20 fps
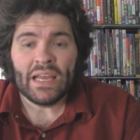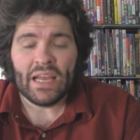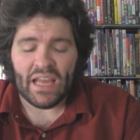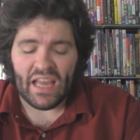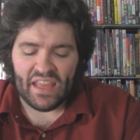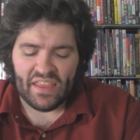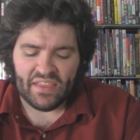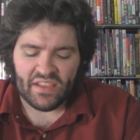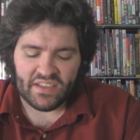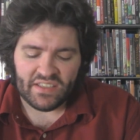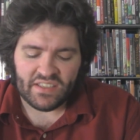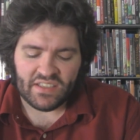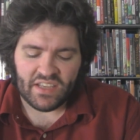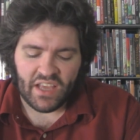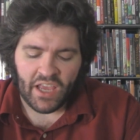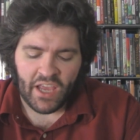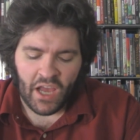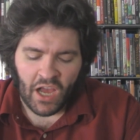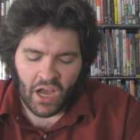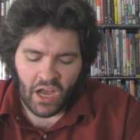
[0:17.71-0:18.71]
And this is
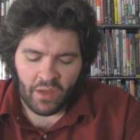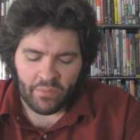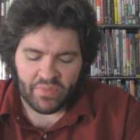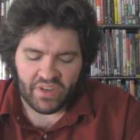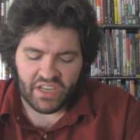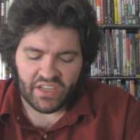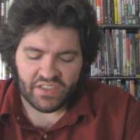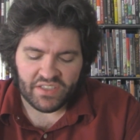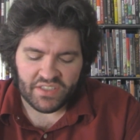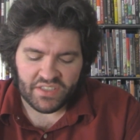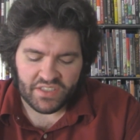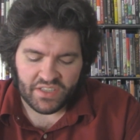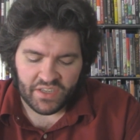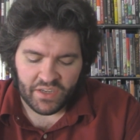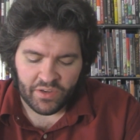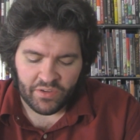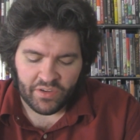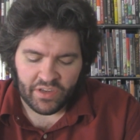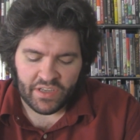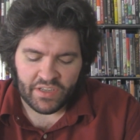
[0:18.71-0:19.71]
a comedy
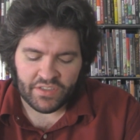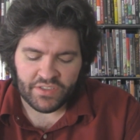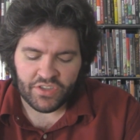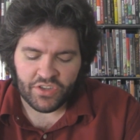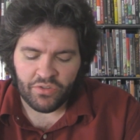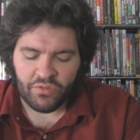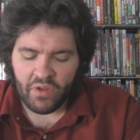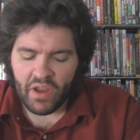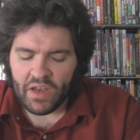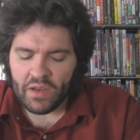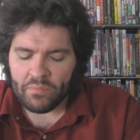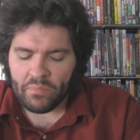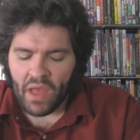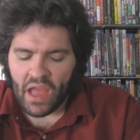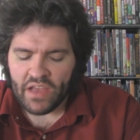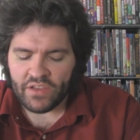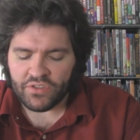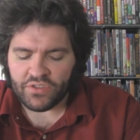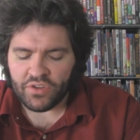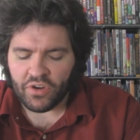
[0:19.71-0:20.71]
series created
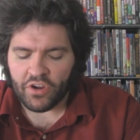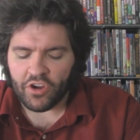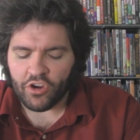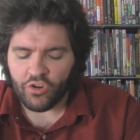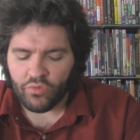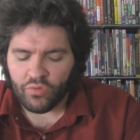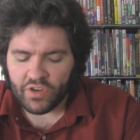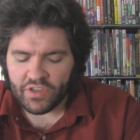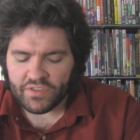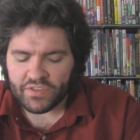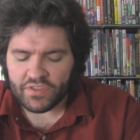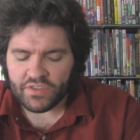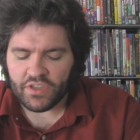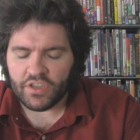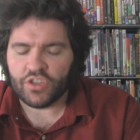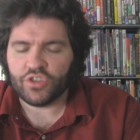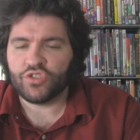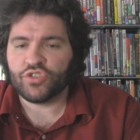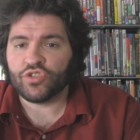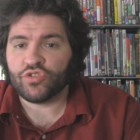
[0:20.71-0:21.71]
by and starring Chris
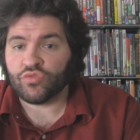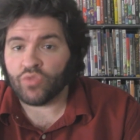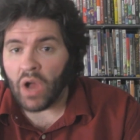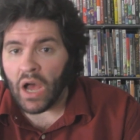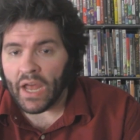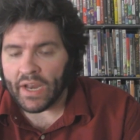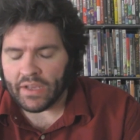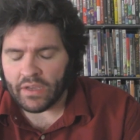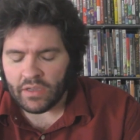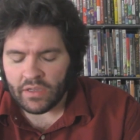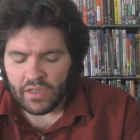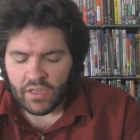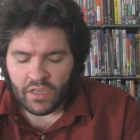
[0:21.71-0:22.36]
Estrada,